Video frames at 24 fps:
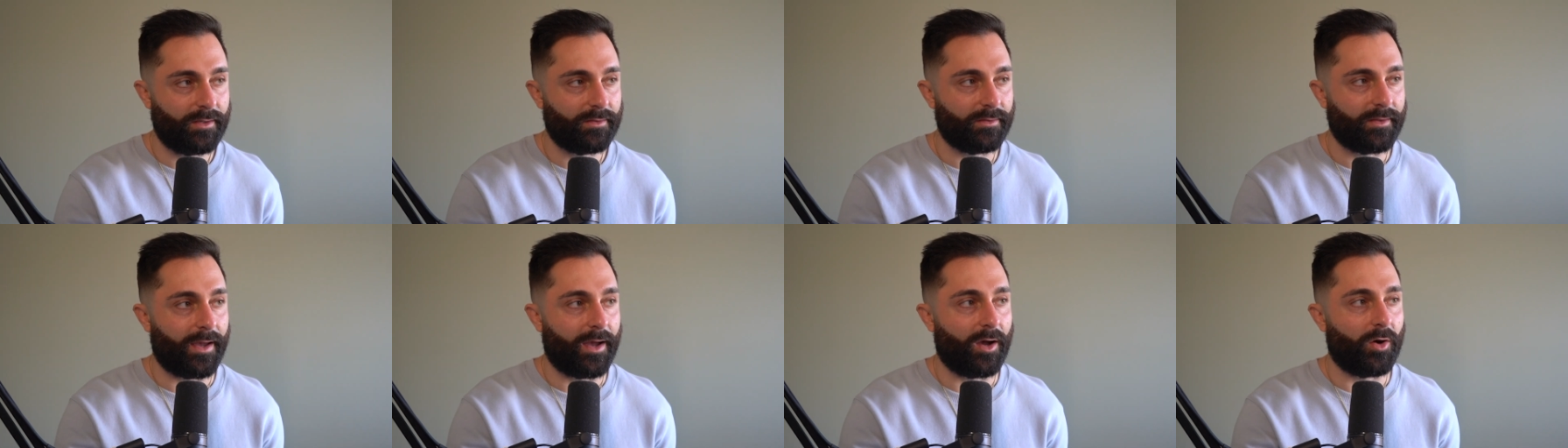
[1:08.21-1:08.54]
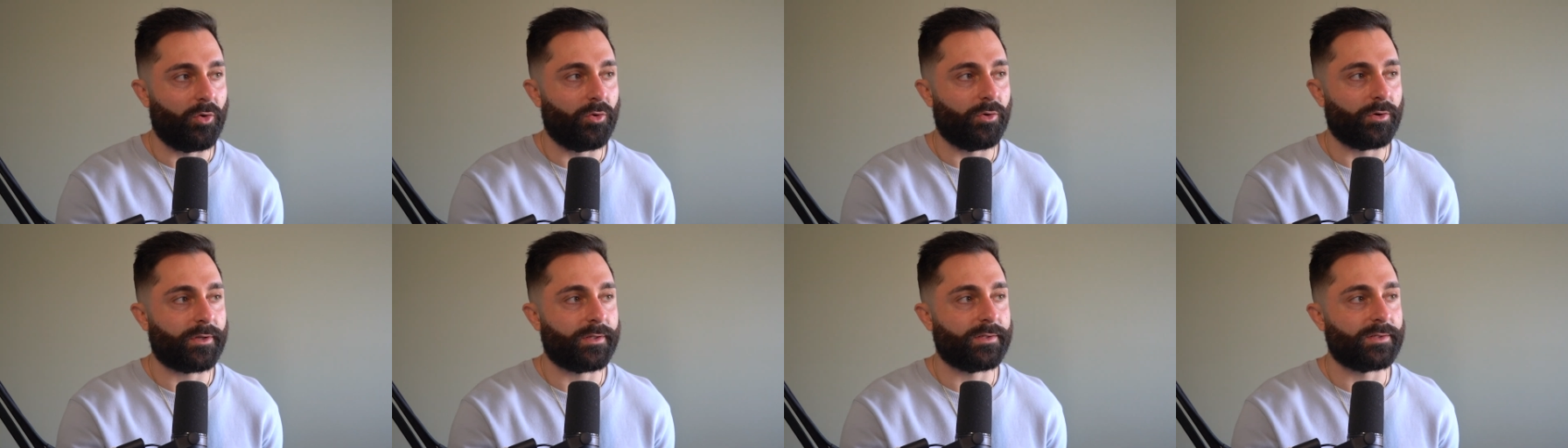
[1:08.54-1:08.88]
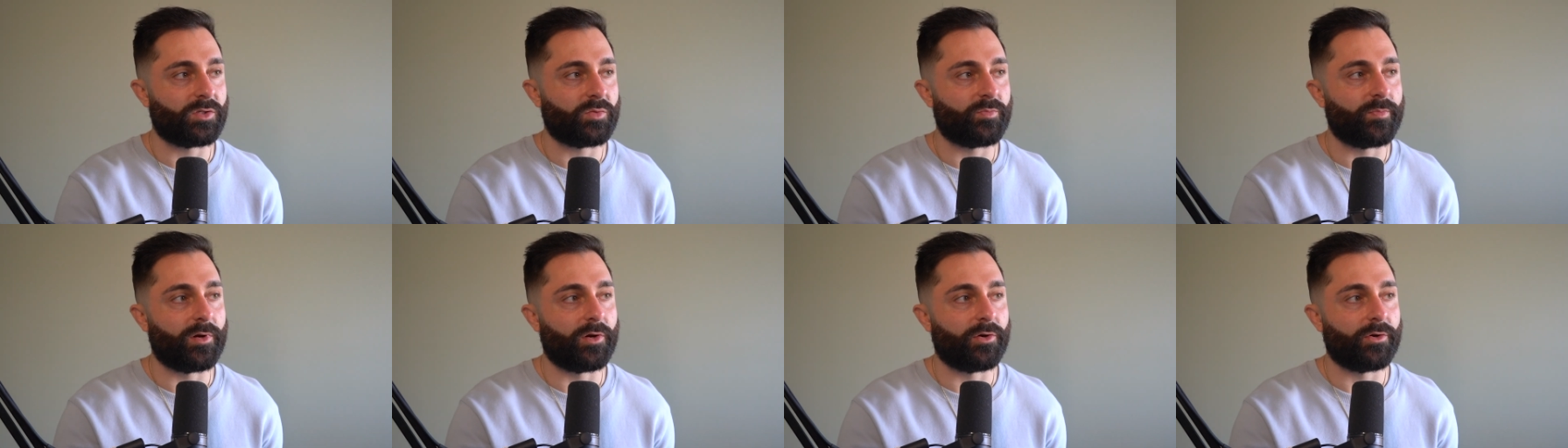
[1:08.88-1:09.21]
That whole
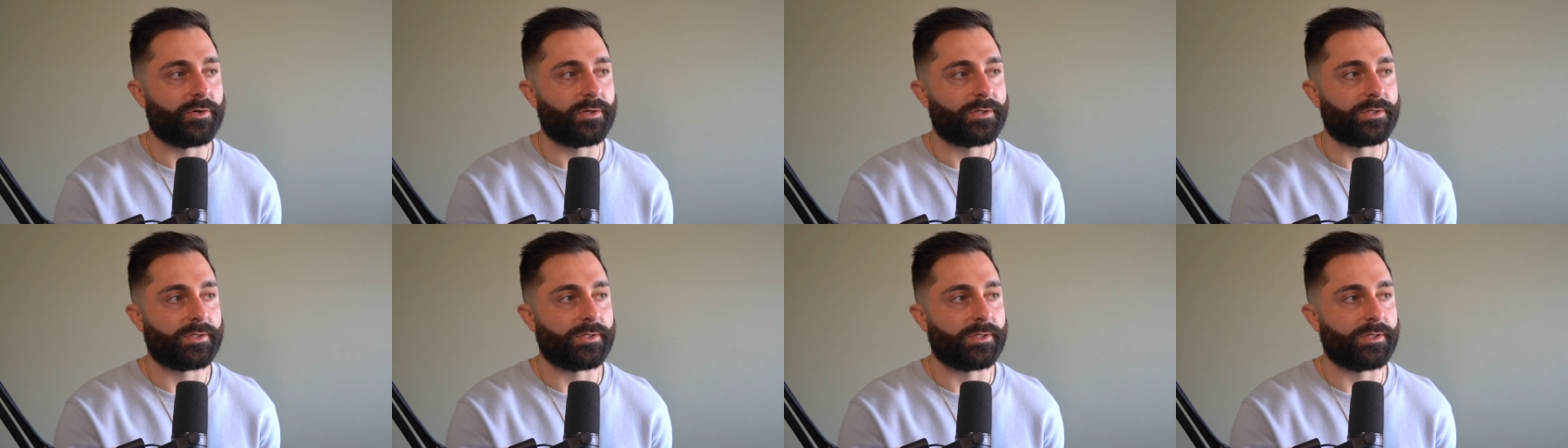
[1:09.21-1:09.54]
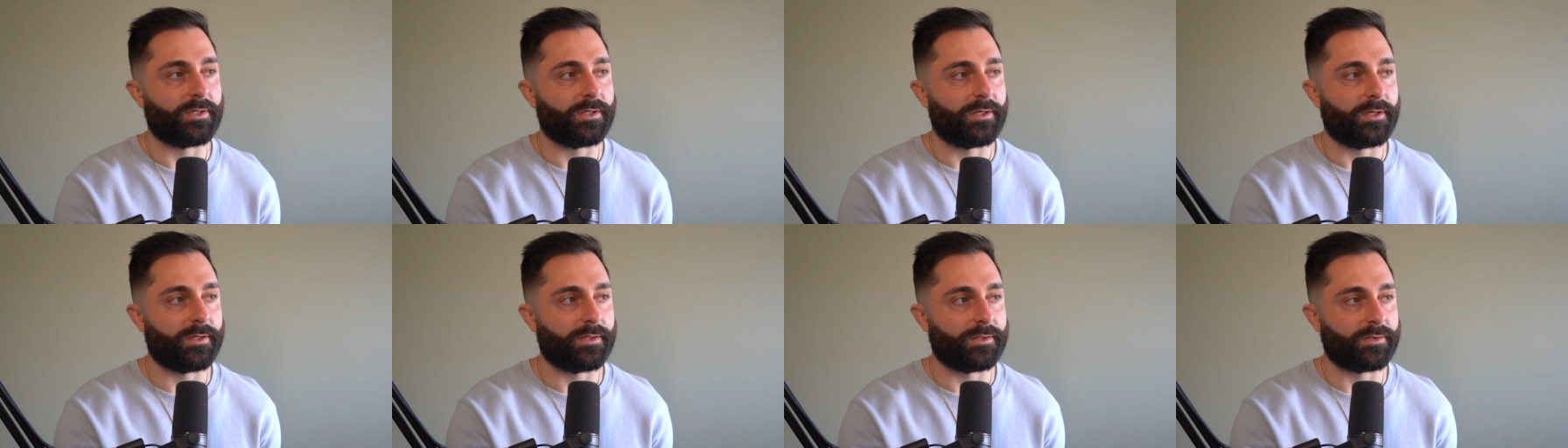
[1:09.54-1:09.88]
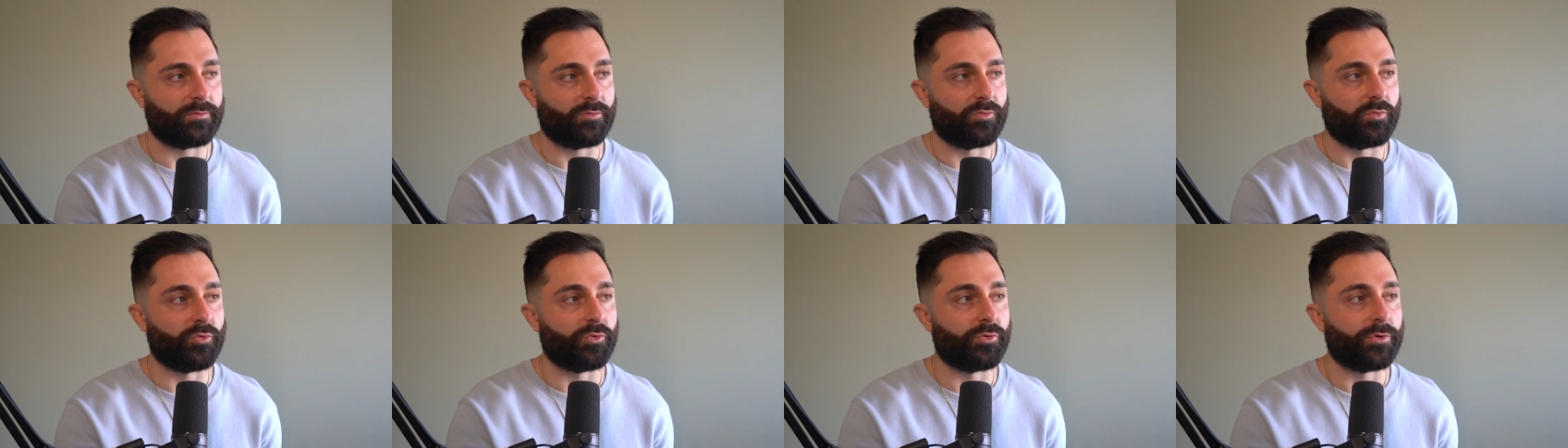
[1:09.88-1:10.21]
conspiracy
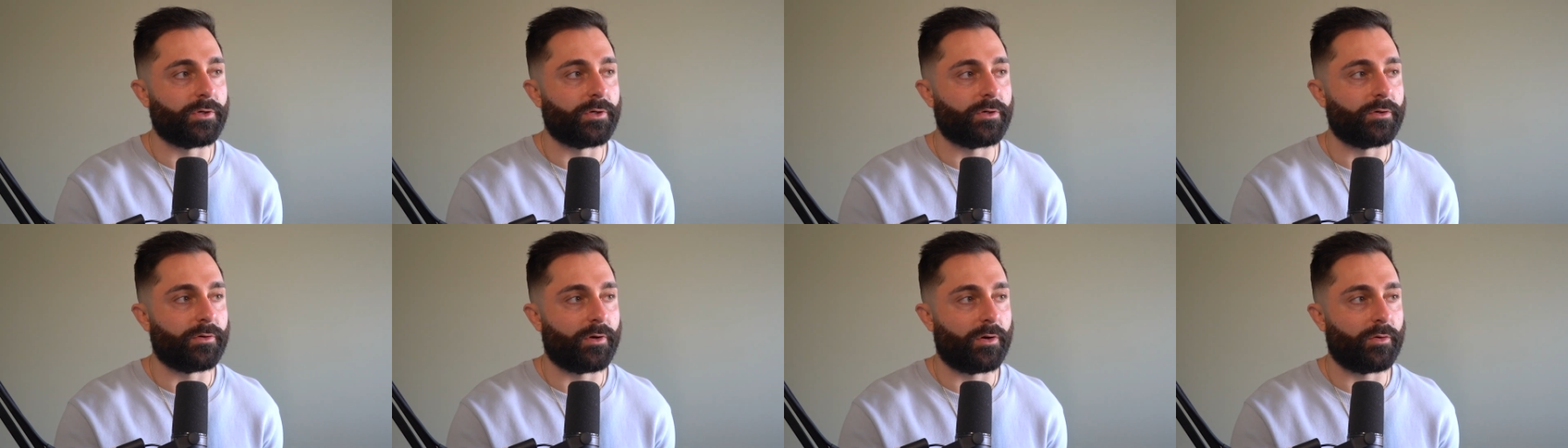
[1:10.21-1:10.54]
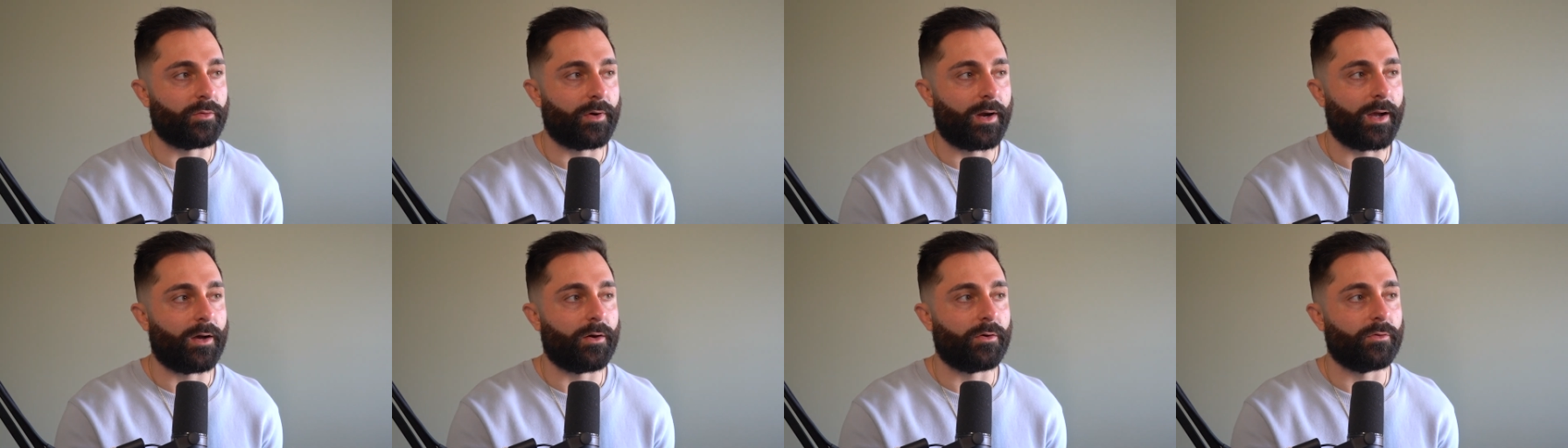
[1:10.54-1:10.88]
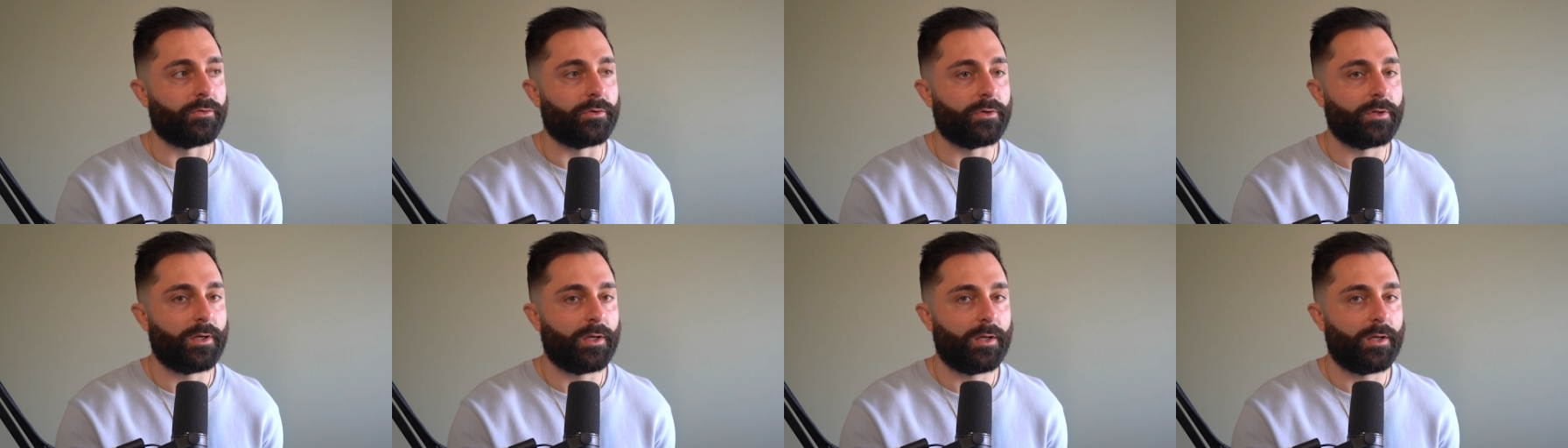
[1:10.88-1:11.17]
is rooted around